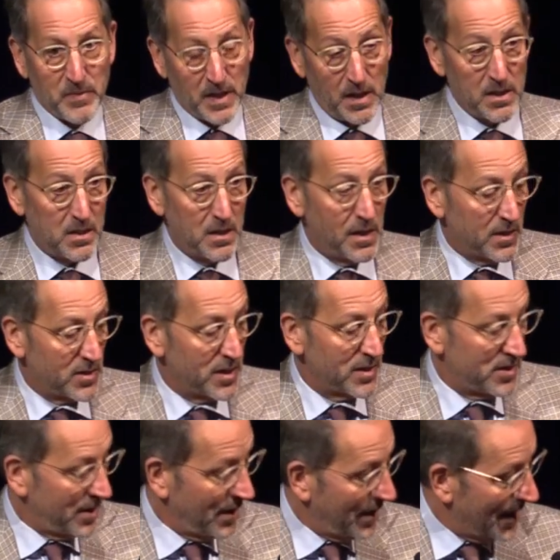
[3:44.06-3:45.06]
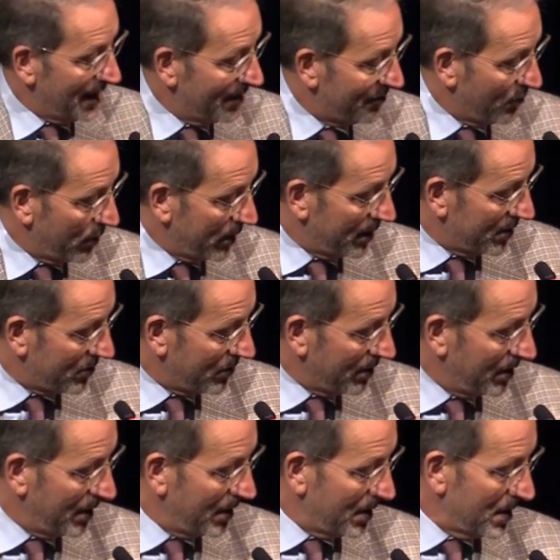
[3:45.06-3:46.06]
it's not just in California, it's
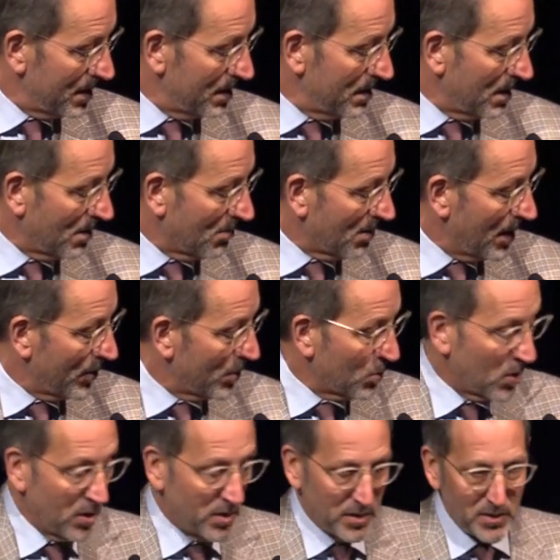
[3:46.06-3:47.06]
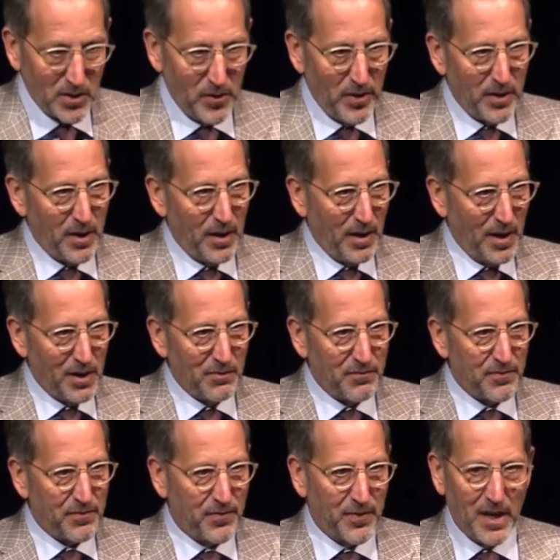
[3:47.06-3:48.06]
really uh, around the world. And so you can get a
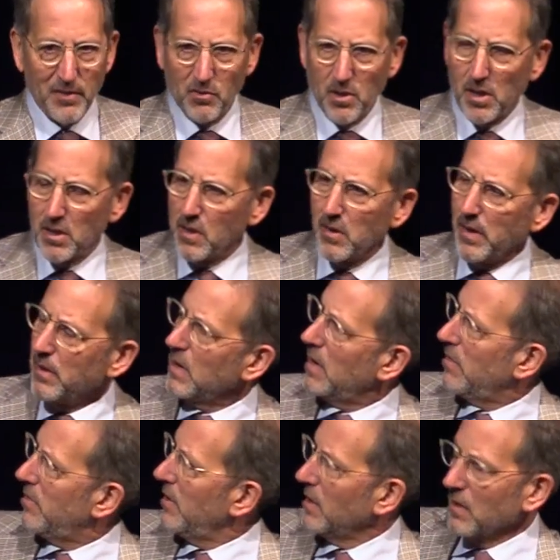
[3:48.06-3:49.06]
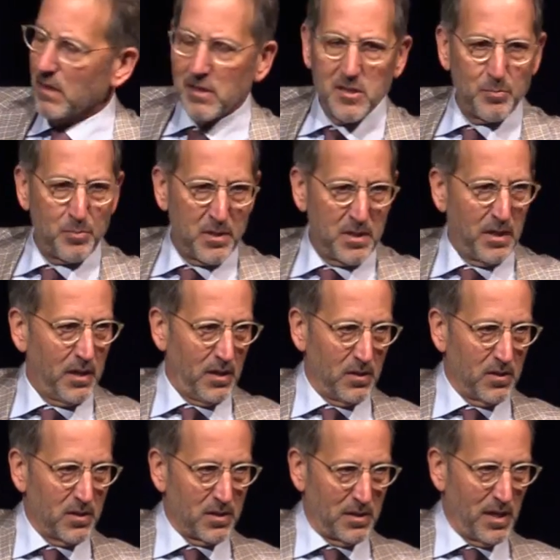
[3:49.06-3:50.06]
flavor, although I, I think in this
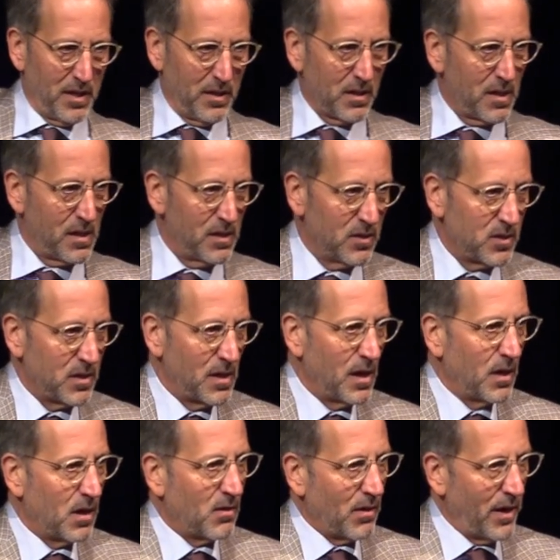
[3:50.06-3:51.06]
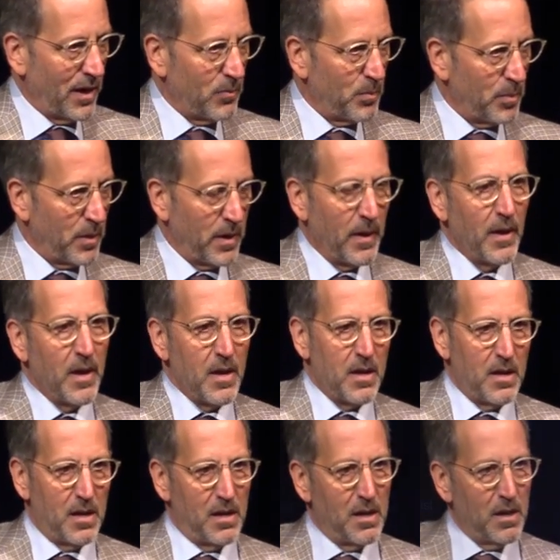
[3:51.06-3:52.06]
particular slide, the color's not great, but
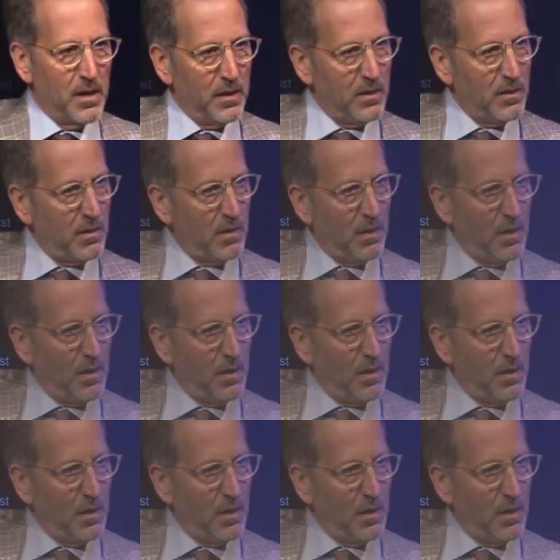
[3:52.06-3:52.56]
uh, you can